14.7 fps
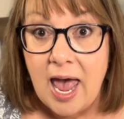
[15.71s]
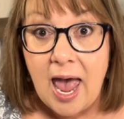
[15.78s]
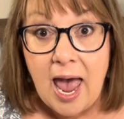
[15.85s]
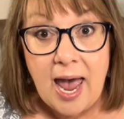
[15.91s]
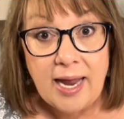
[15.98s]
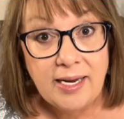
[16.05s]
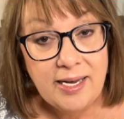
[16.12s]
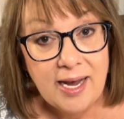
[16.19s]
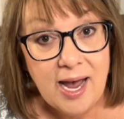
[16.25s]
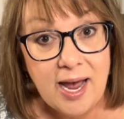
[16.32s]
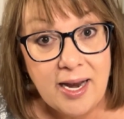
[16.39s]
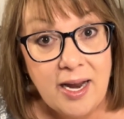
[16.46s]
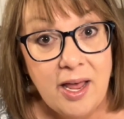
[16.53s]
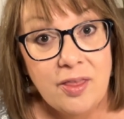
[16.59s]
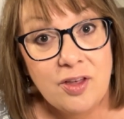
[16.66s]
And
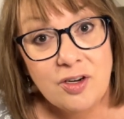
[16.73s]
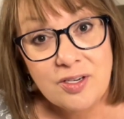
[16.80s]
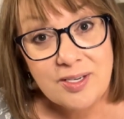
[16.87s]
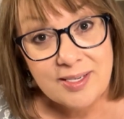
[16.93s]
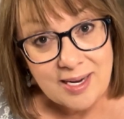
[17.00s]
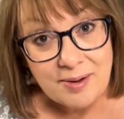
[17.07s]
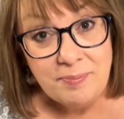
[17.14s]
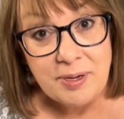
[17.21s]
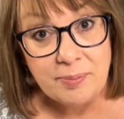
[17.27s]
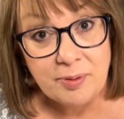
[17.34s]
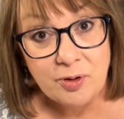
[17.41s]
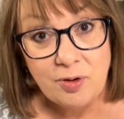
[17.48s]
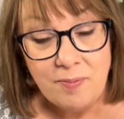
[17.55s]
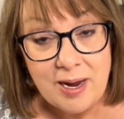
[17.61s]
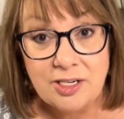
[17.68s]
yet, there are some people
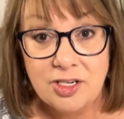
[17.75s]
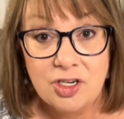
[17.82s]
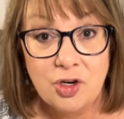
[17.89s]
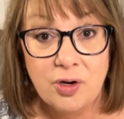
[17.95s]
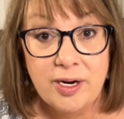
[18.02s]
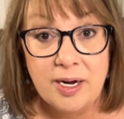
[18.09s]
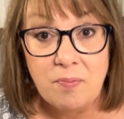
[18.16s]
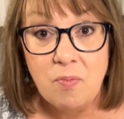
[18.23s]
who manage to cram